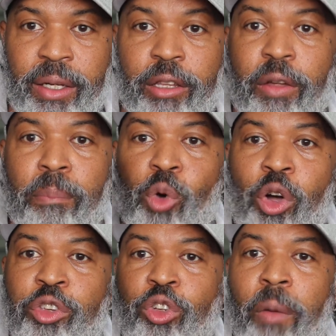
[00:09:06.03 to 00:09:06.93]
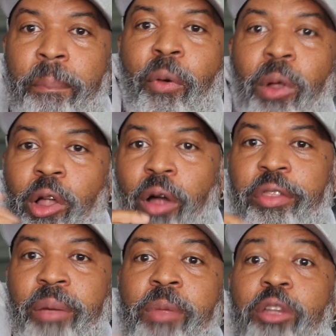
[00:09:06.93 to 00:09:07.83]
The more you can pull on
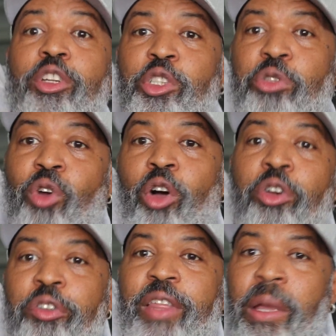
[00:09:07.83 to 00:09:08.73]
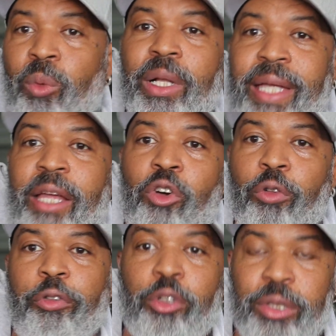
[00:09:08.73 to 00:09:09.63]
them, the stronger they will get
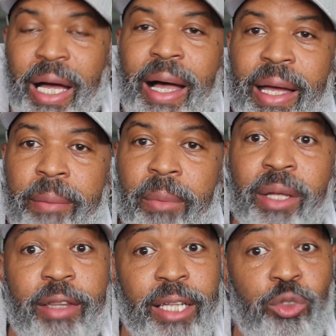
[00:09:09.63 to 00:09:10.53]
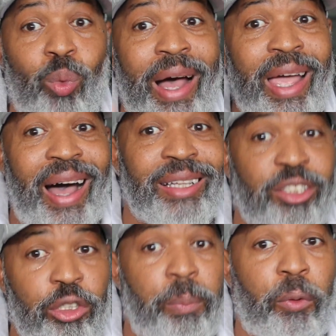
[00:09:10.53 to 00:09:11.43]
over time. That's why
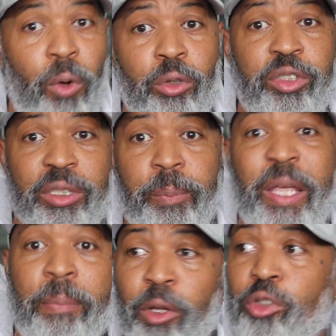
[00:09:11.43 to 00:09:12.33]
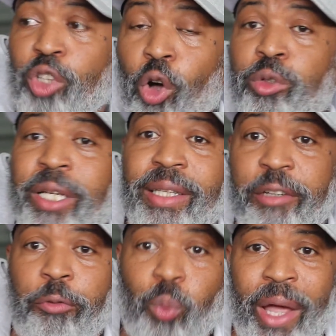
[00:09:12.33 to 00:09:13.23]
osteoporosis people are told to
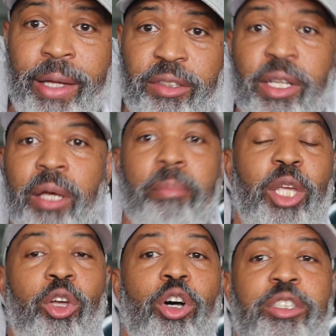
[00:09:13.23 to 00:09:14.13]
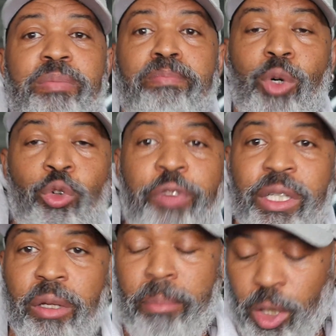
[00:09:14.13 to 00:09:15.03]
lift weights, because moving
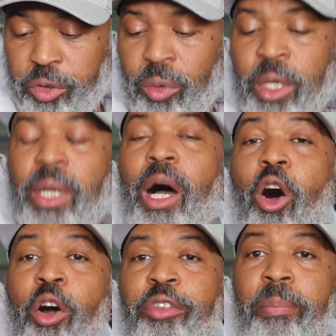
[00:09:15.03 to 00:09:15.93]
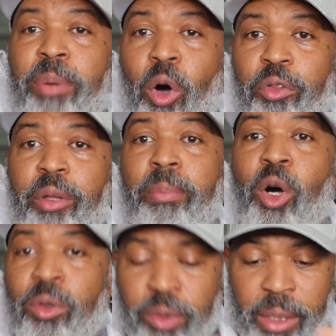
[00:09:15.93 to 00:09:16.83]
the muscle on the
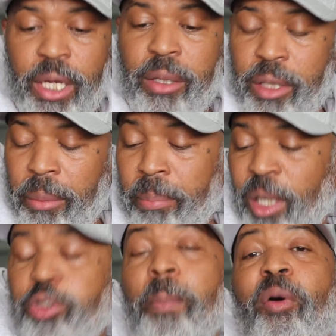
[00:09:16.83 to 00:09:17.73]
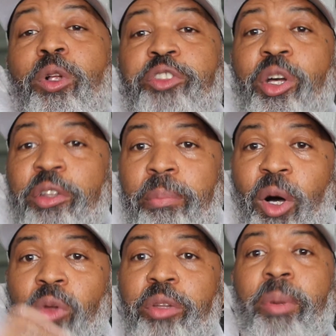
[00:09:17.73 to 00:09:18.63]
muscle pulls on
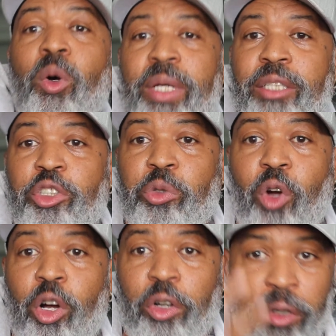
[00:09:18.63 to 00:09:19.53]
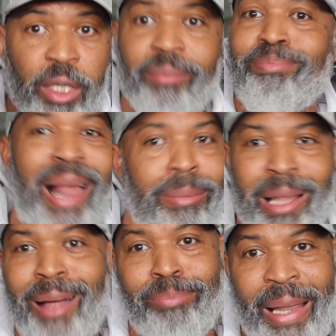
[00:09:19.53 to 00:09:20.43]
the bone gets stronger, blah,
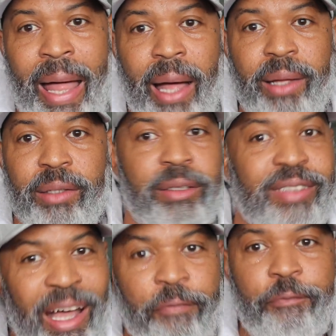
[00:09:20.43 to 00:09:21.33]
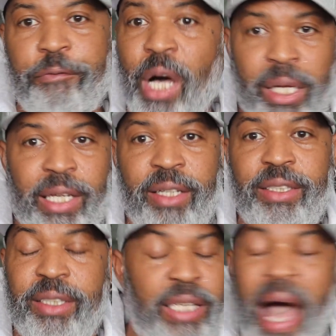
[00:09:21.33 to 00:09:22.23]
blah, blah. It's not
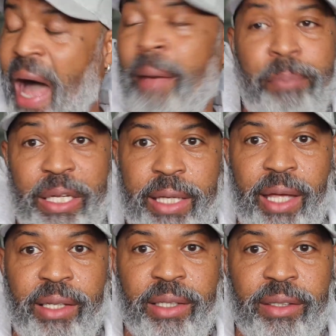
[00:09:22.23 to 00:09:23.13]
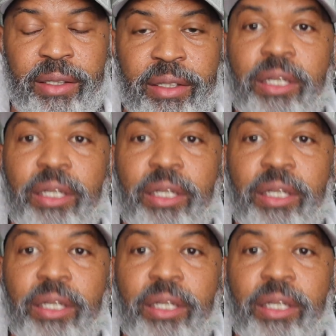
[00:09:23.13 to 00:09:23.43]
fucking complicated.